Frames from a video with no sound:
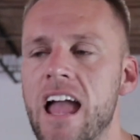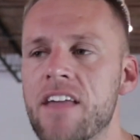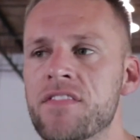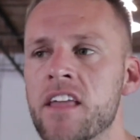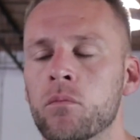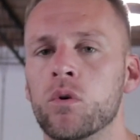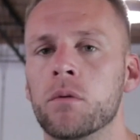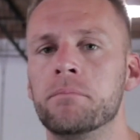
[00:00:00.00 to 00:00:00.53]

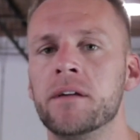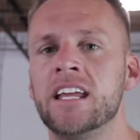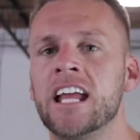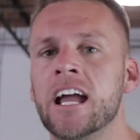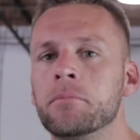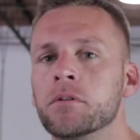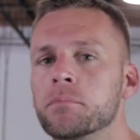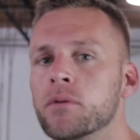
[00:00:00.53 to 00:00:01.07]
And then we're
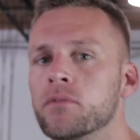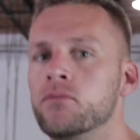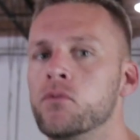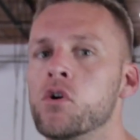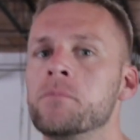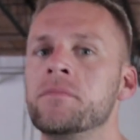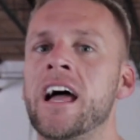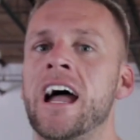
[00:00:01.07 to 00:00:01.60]
being able to
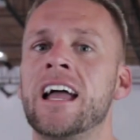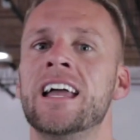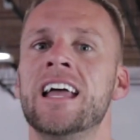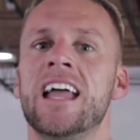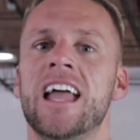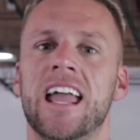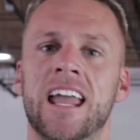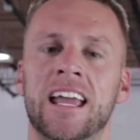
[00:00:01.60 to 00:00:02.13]
perform that
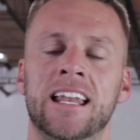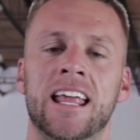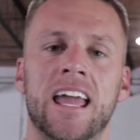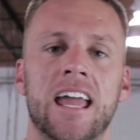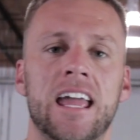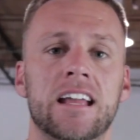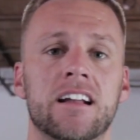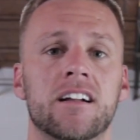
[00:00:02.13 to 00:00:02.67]
in
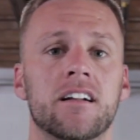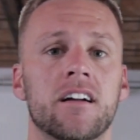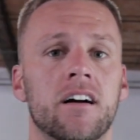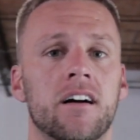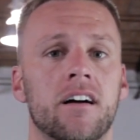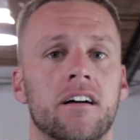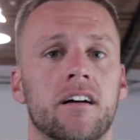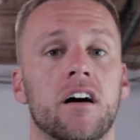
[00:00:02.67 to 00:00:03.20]
a
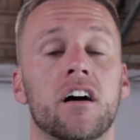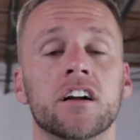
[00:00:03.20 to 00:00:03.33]
uh,